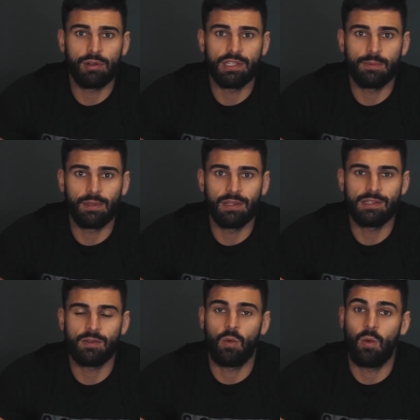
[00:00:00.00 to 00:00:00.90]

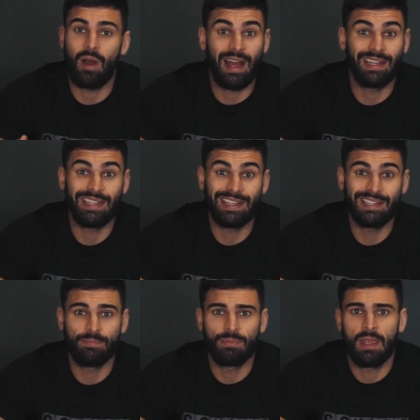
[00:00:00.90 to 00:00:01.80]
principles or
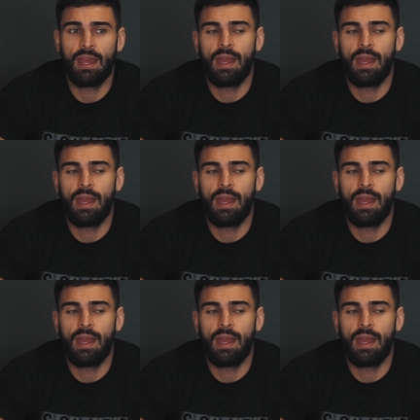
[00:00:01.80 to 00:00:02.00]
ideas,